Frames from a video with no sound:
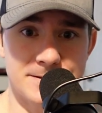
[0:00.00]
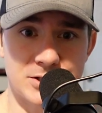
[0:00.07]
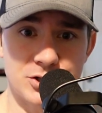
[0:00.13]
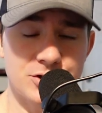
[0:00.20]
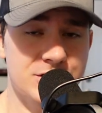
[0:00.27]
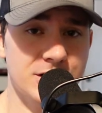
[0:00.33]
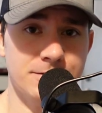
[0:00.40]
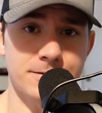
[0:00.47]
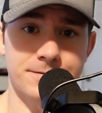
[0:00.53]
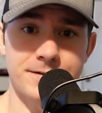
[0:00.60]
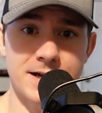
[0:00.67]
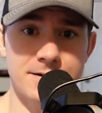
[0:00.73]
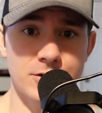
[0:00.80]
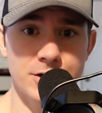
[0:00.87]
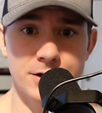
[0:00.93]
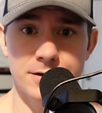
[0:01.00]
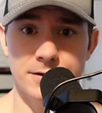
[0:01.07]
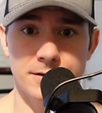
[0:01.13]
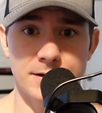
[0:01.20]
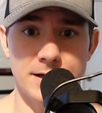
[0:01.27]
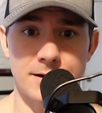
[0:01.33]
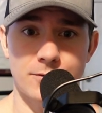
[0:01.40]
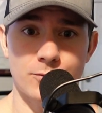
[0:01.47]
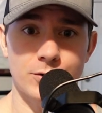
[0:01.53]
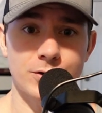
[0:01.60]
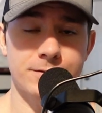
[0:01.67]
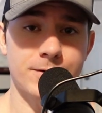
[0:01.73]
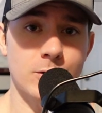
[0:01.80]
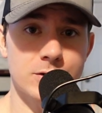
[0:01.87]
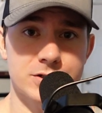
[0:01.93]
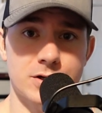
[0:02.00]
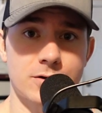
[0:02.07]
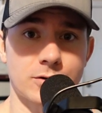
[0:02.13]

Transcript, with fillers: do yourself a favor and really focus on